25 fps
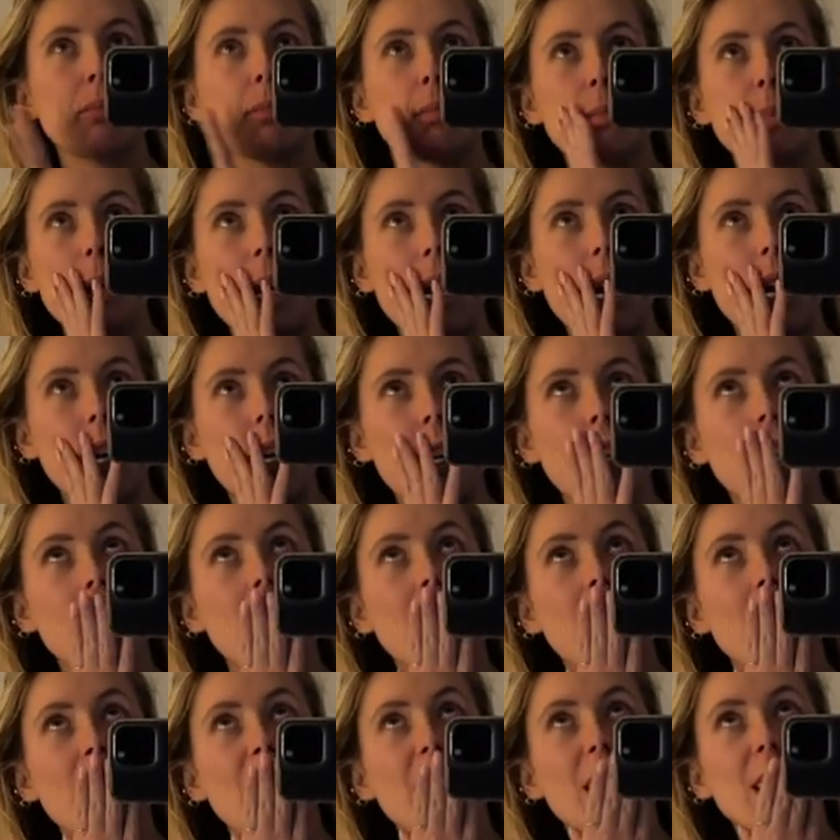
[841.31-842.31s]
But
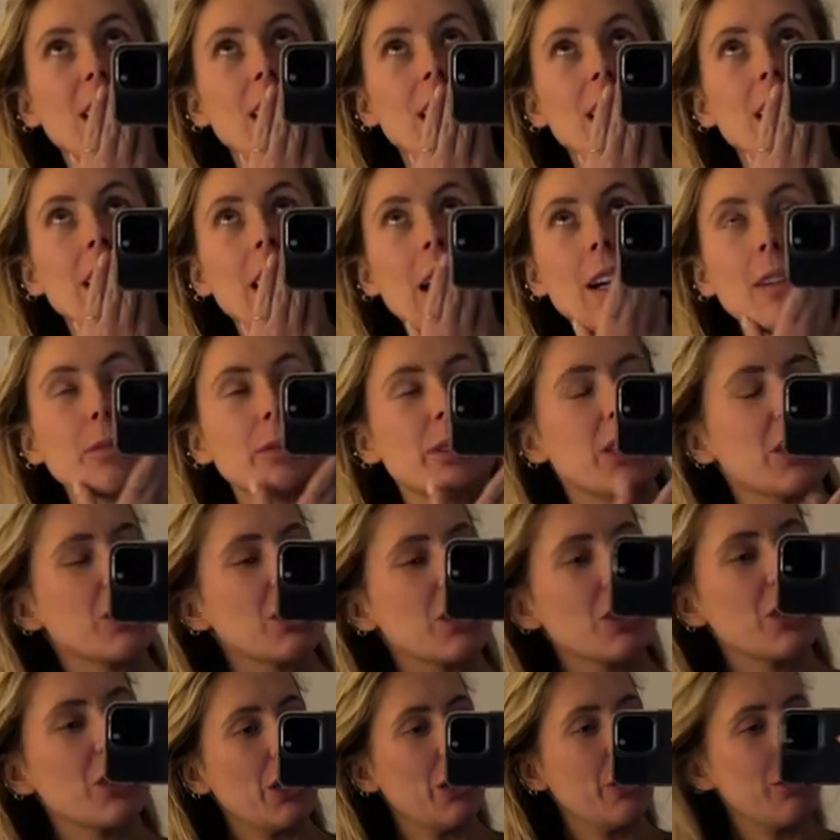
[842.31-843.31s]
I'm just
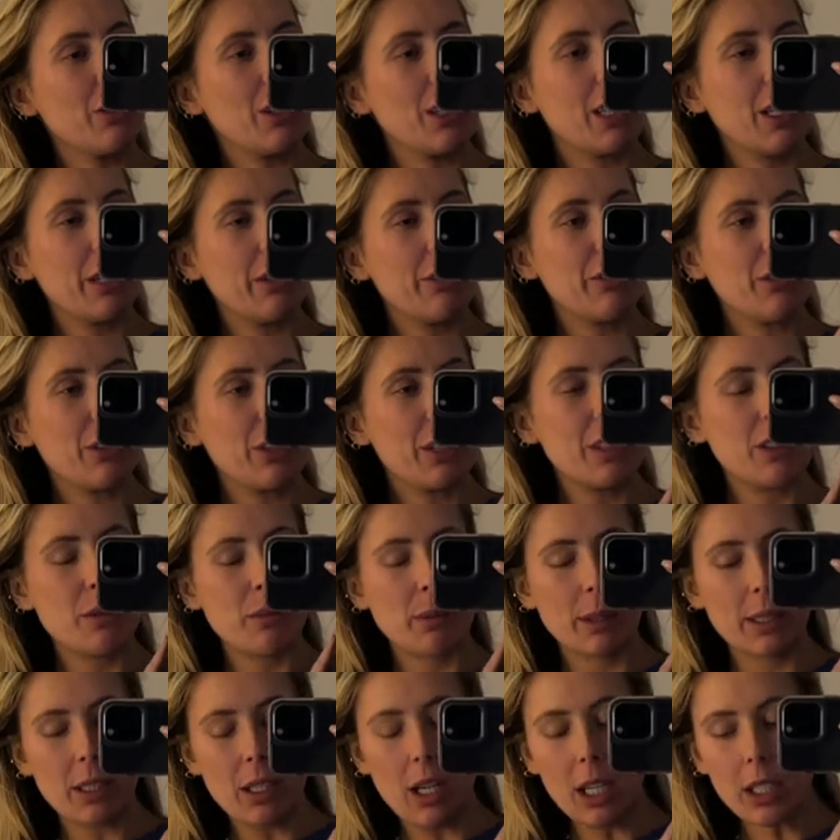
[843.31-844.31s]
ready for it to be
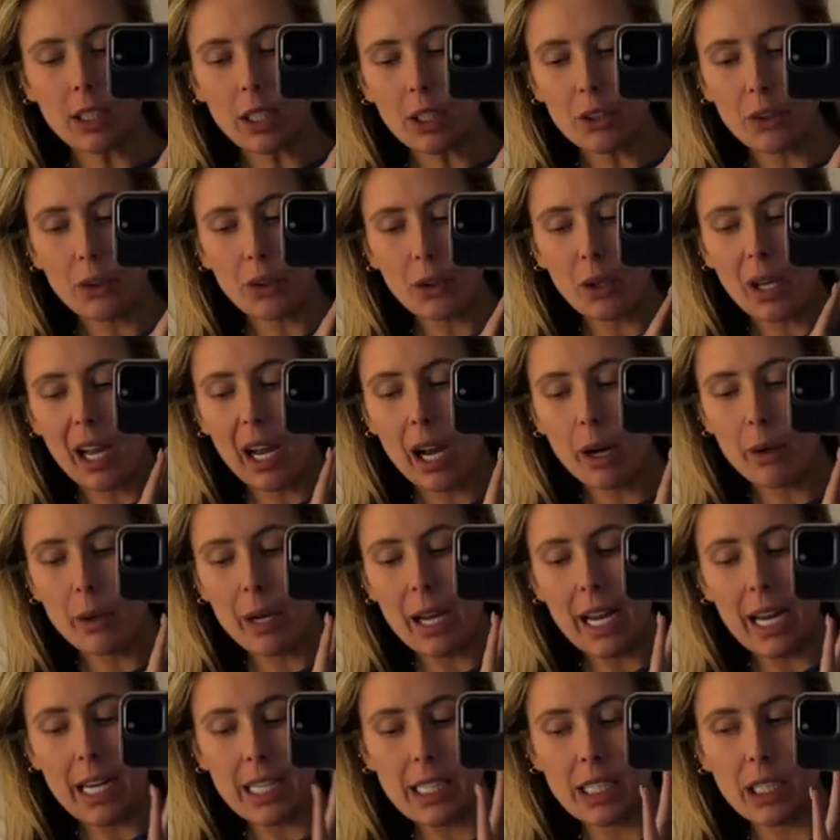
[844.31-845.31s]
done. I don't know how
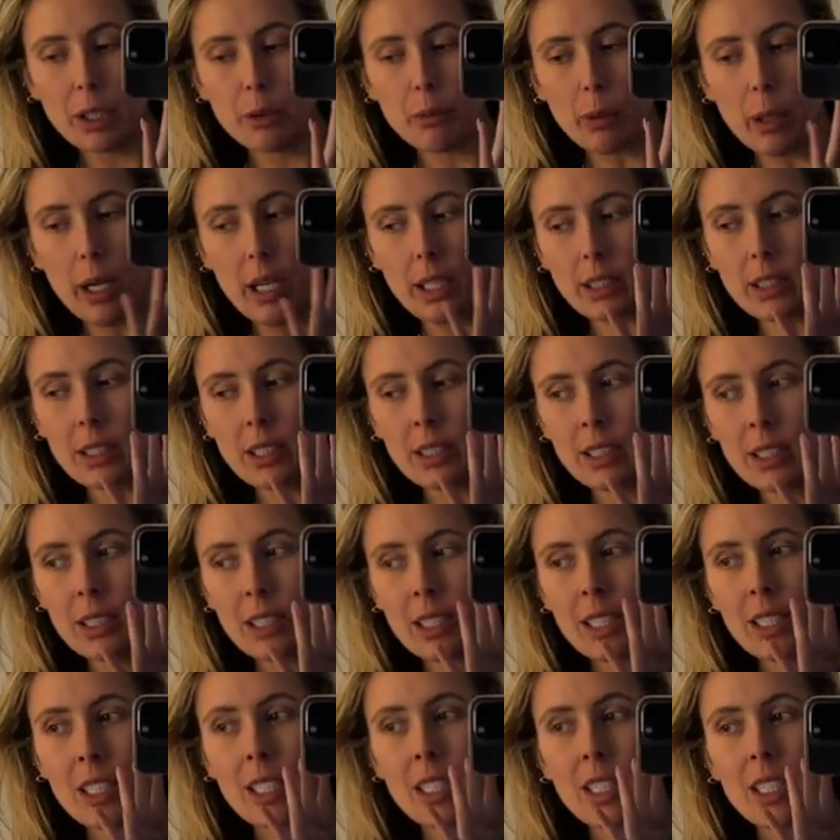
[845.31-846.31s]
anyone
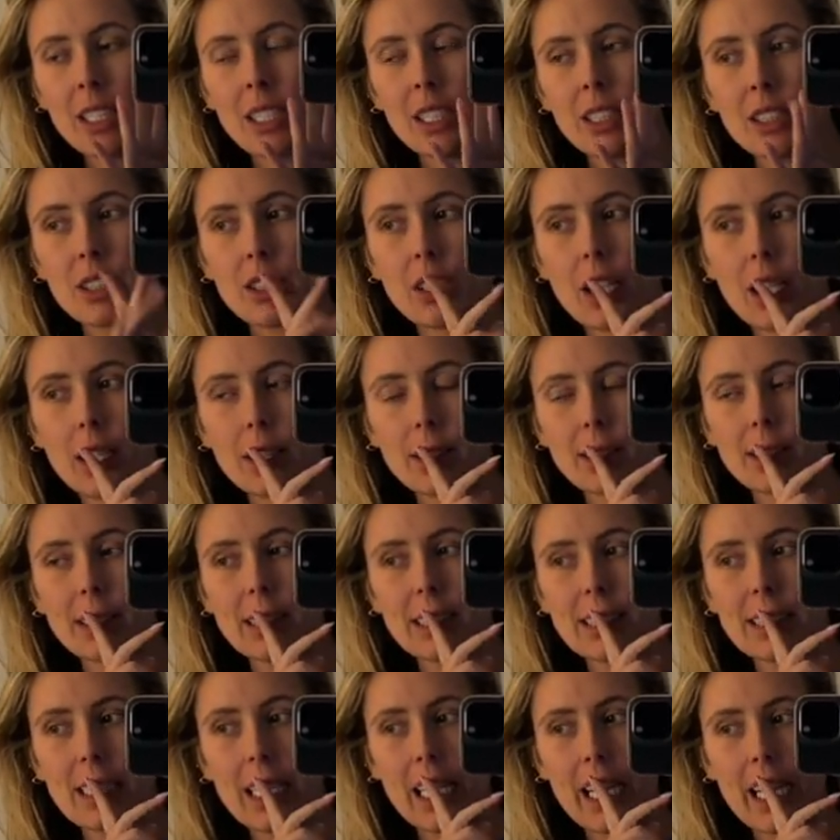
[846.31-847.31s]

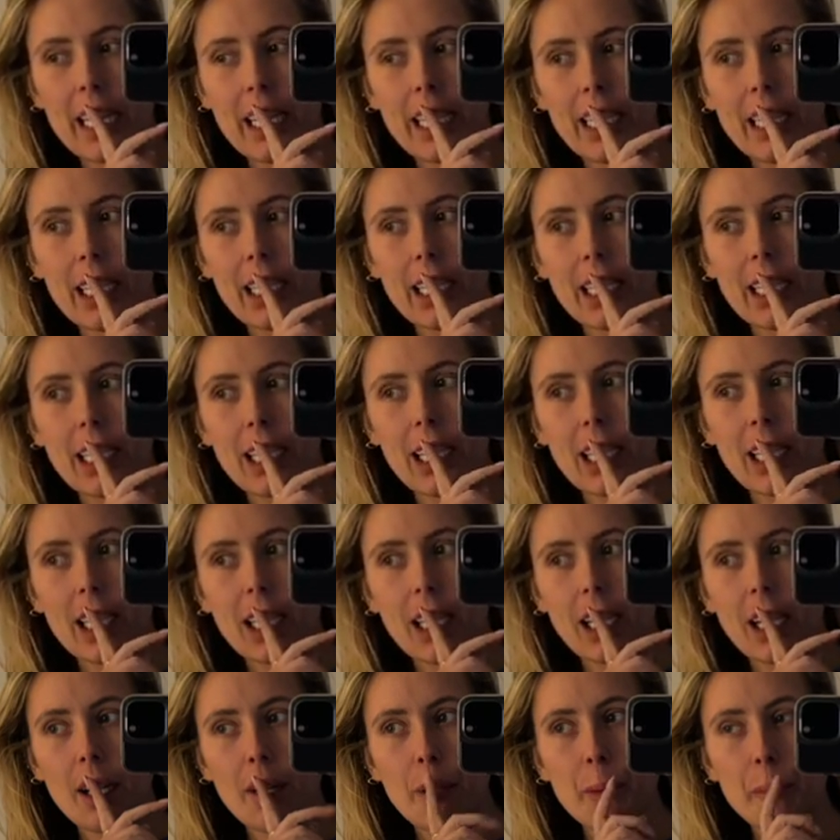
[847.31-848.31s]
does
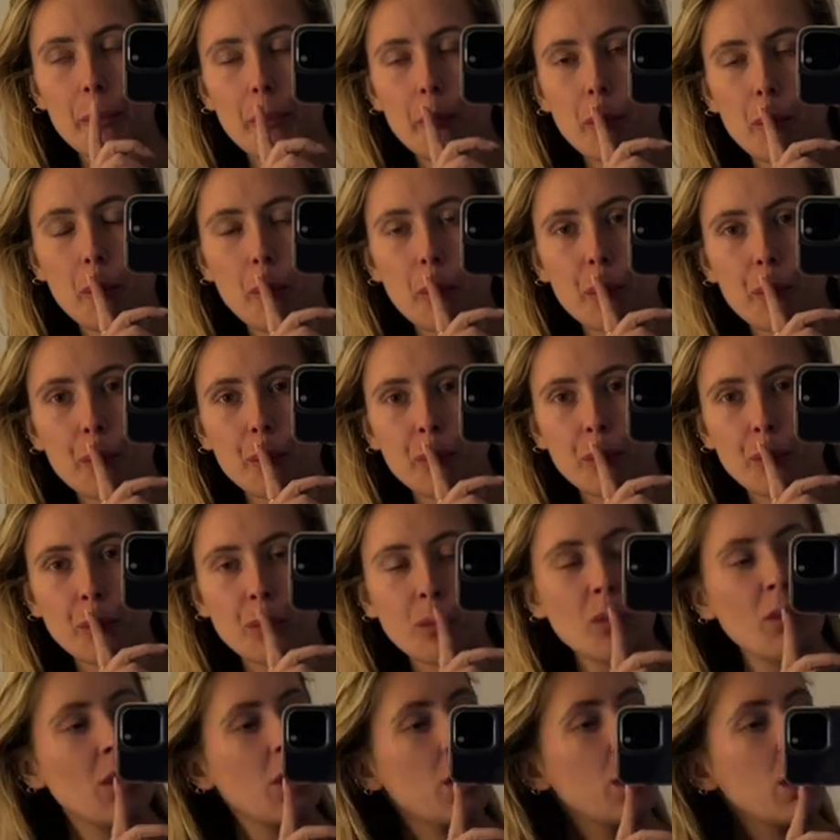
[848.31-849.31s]
a
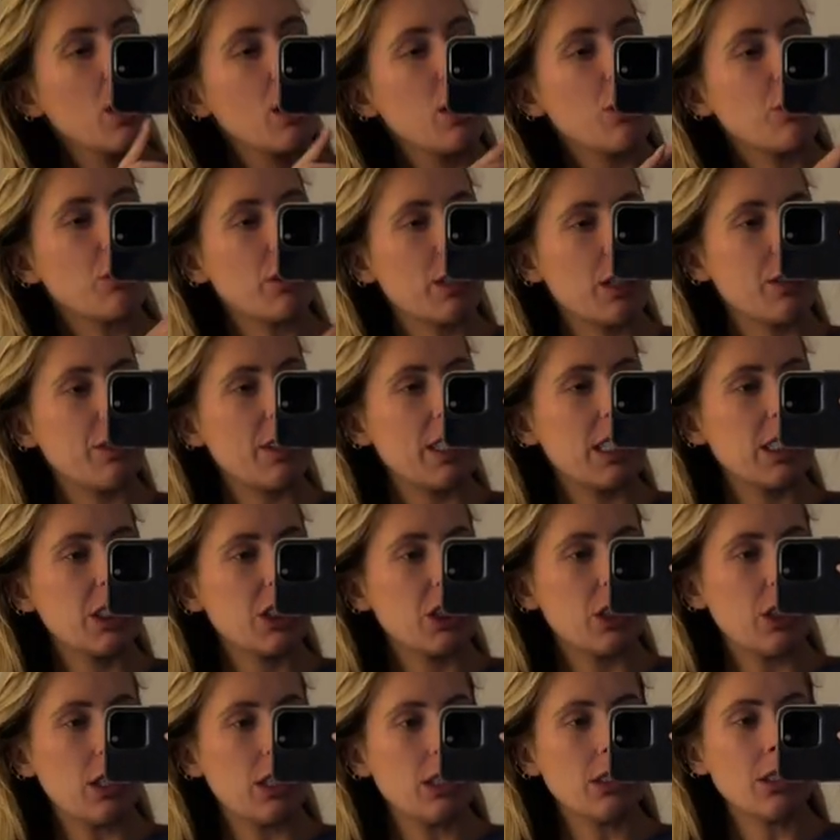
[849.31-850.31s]

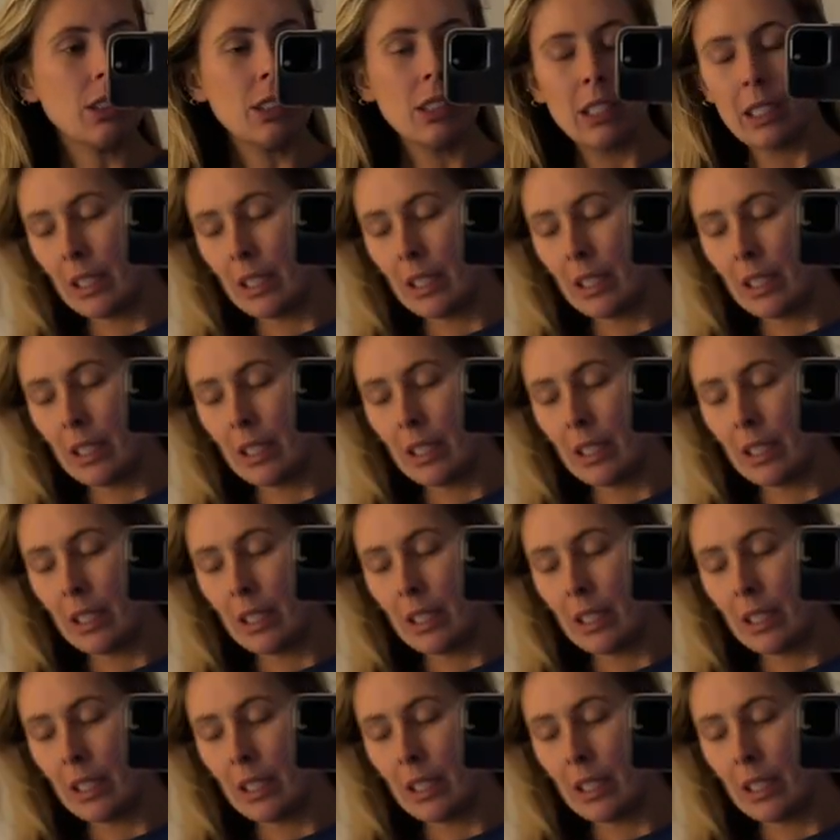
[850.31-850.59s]
renovation